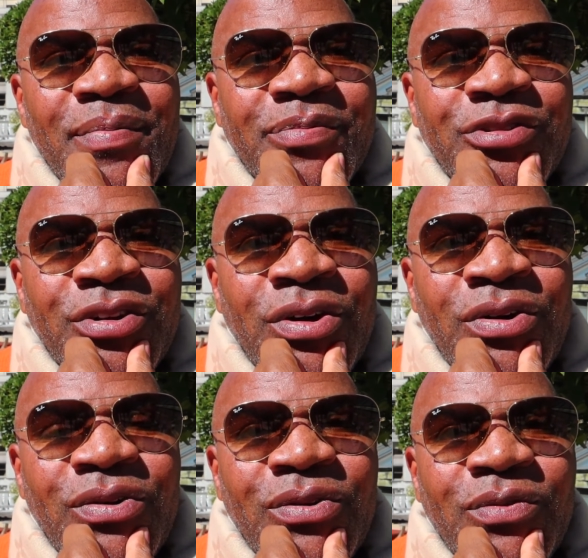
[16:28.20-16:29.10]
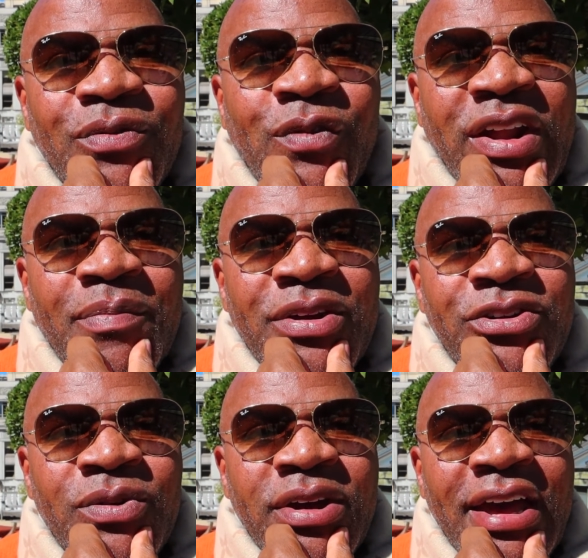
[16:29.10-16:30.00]
So what I've been
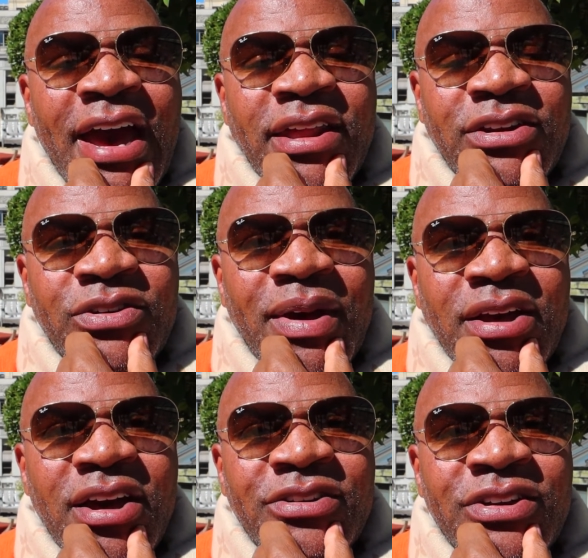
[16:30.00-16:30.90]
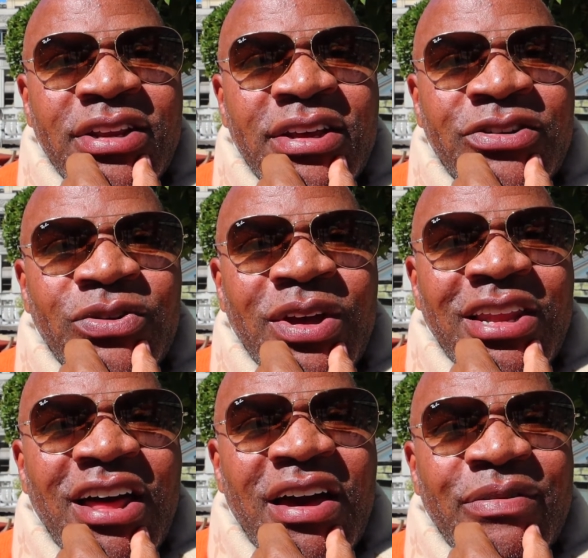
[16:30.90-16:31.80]
doing, adding to my content, is
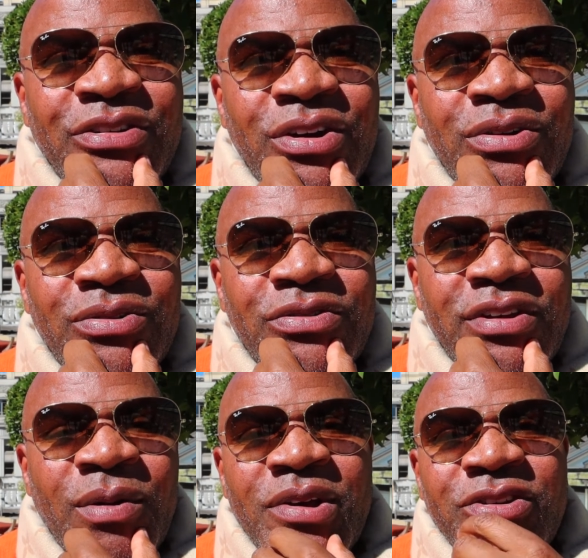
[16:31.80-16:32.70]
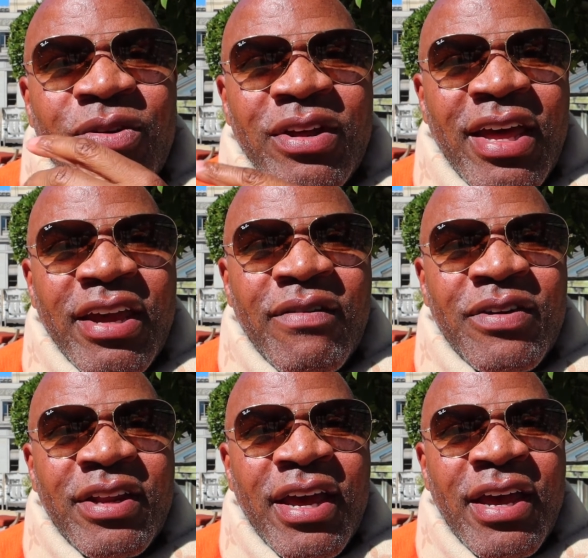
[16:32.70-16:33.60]
doing live shows. I was doing like
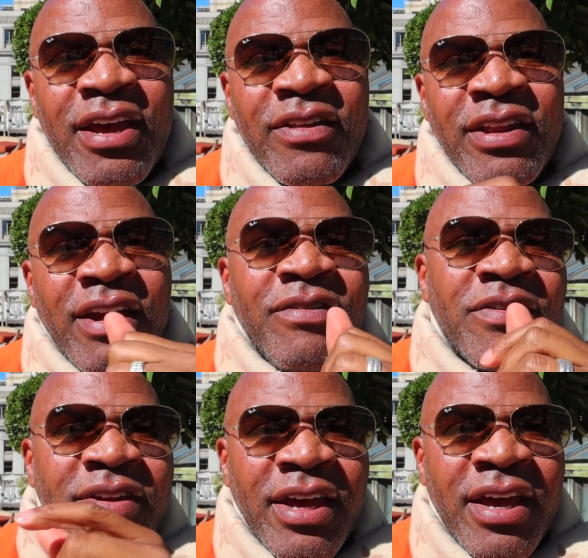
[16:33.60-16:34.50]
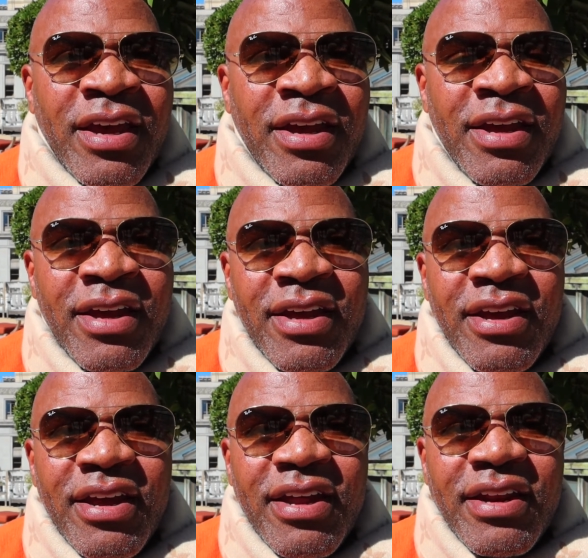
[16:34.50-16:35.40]
every day and then every other day.
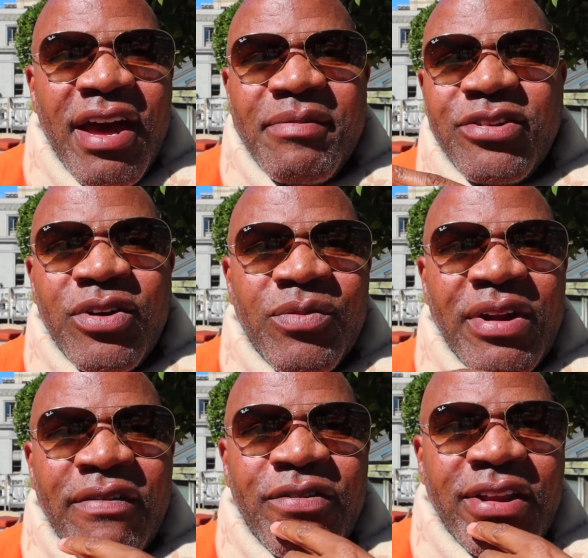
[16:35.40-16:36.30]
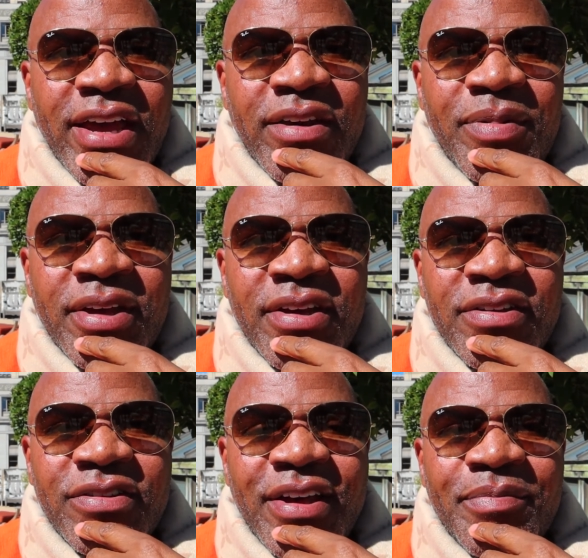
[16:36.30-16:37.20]
Now I'm just doing it when I feel like it
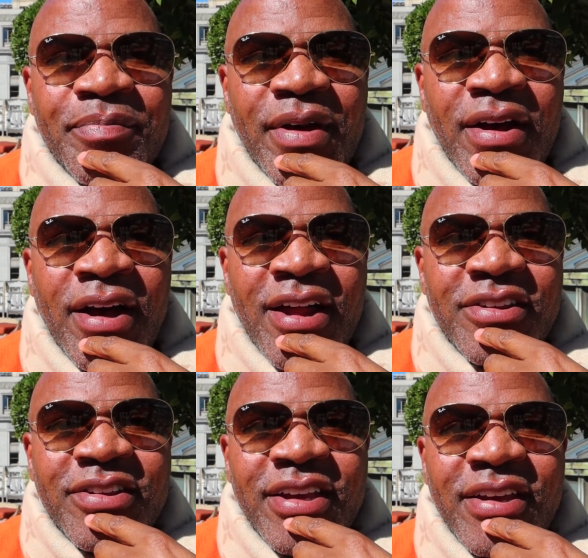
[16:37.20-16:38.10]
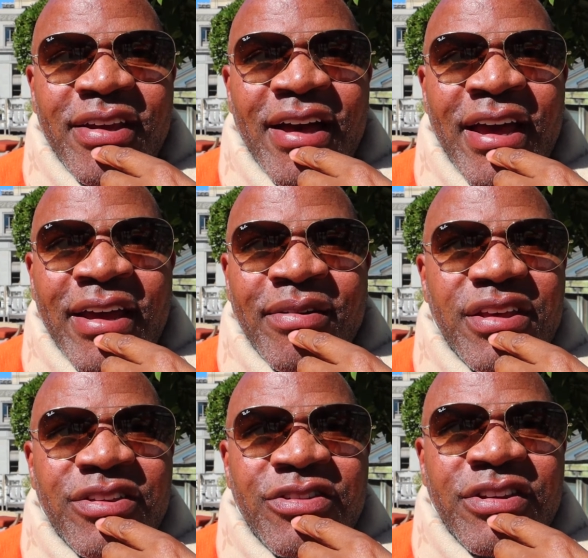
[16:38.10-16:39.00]
because honestly, I
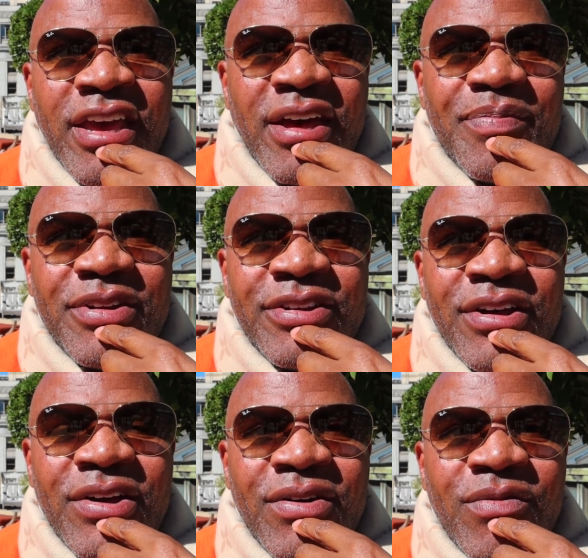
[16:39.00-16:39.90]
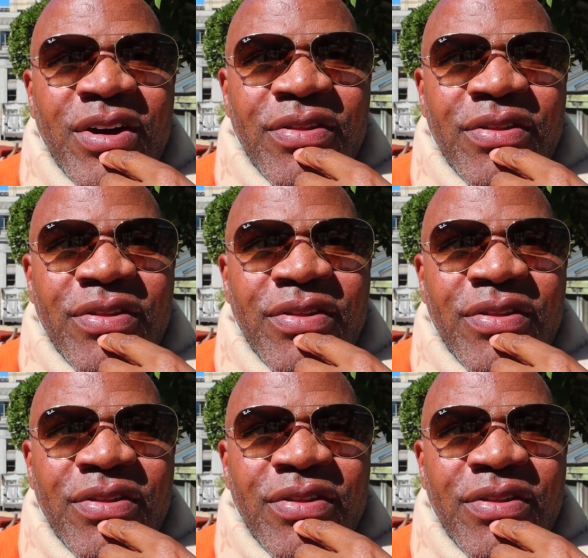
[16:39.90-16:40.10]
stay up until